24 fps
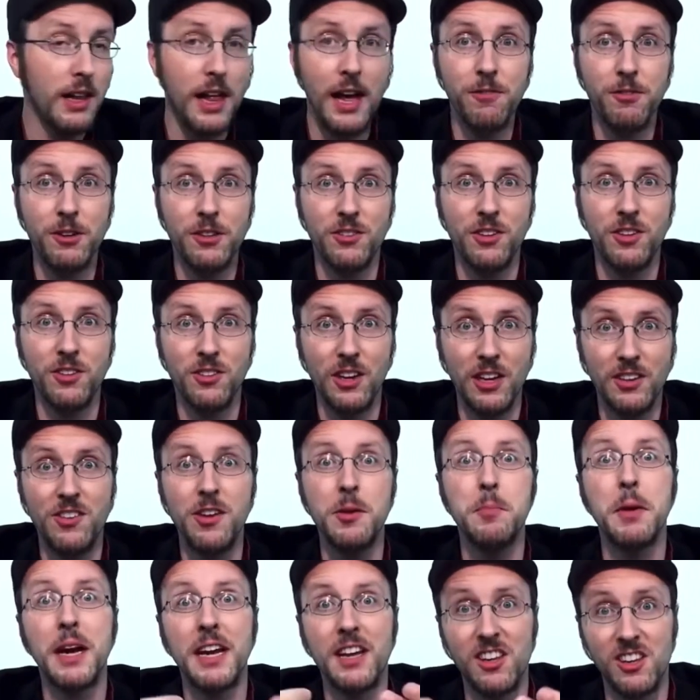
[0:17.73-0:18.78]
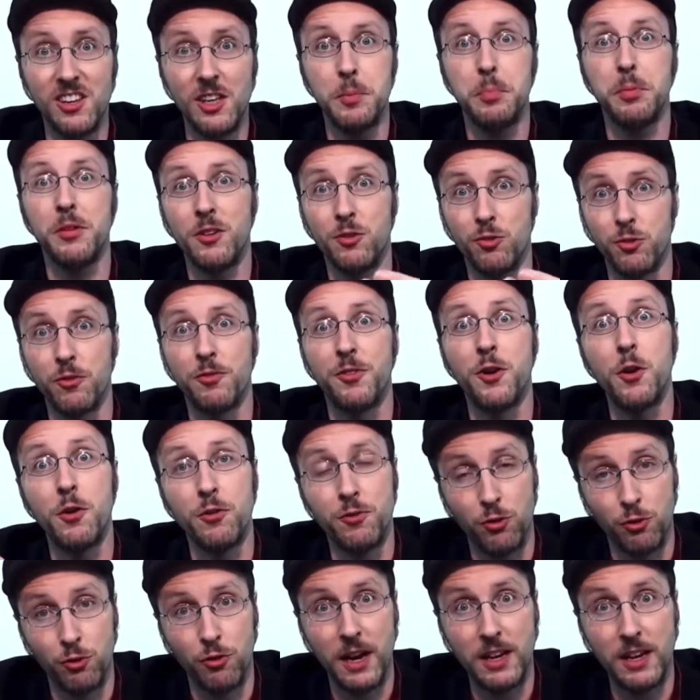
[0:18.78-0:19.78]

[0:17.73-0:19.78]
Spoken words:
Critic. I'm reviewing Nostalgia Critic.